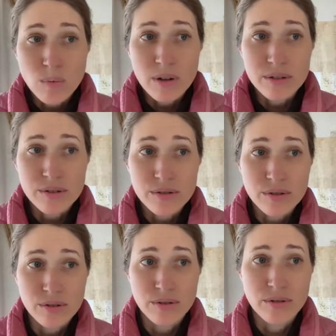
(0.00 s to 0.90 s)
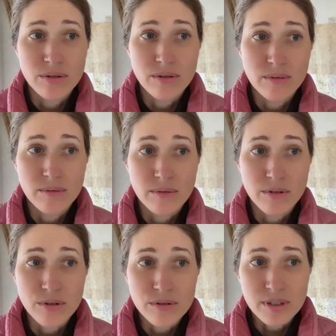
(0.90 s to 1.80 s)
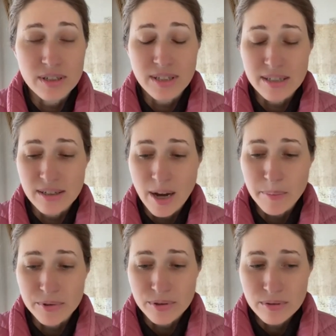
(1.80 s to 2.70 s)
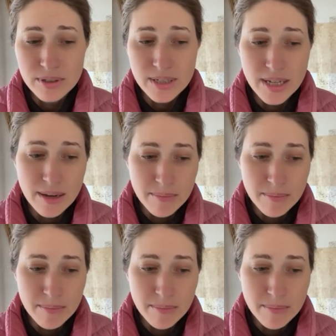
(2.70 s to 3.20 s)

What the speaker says: want to use this as an opportunity,